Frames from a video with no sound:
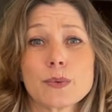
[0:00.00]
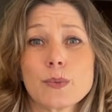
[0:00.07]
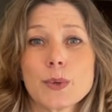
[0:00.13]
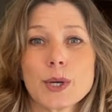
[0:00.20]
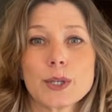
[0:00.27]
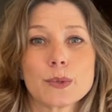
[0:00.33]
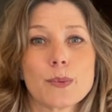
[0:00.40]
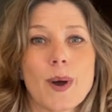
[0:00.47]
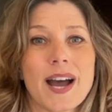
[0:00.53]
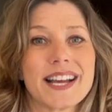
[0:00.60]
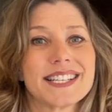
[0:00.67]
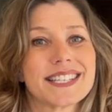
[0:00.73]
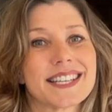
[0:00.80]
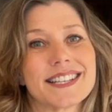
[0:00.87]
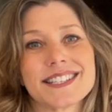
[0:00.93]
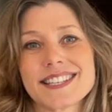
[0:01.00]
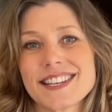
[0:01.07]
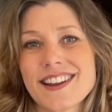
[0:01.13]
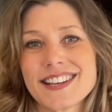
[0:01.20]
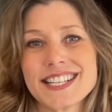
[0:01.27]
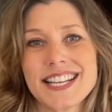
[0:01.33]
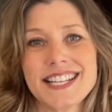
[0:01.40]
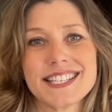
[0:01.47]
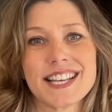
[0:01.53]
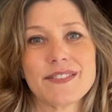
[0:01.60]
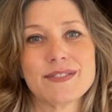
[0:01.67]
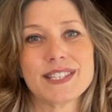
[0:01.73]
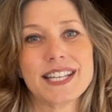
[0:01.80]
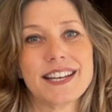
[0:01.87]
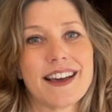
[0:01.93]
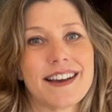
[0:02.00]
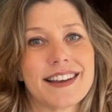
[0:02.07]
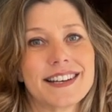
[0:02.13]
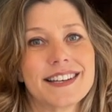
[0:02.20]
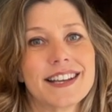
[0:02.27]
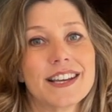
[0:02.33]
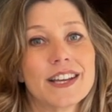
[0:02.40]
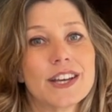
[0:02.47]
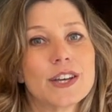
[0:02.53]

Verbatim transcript: worldwide since 1979,